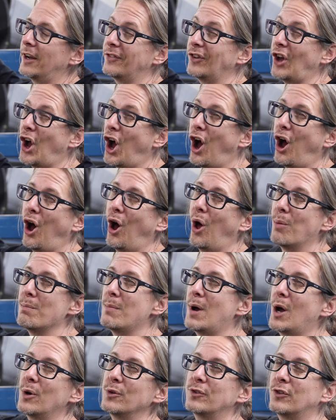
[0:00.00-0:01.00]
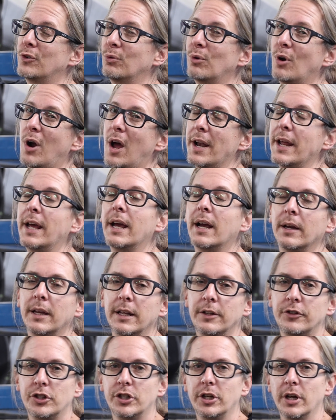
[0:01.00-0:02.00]
is almost running.
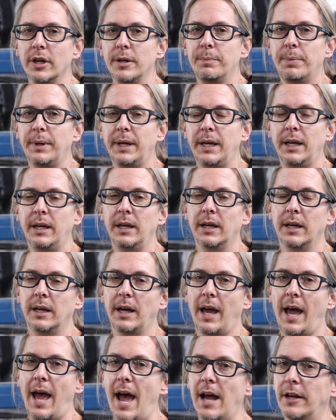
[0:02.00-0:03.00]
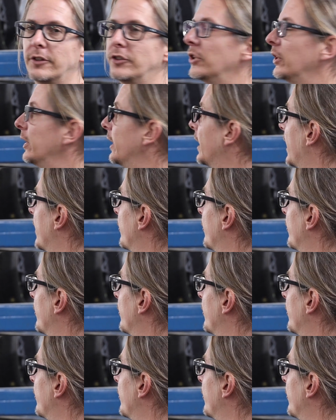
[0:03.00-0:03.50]
It should be actually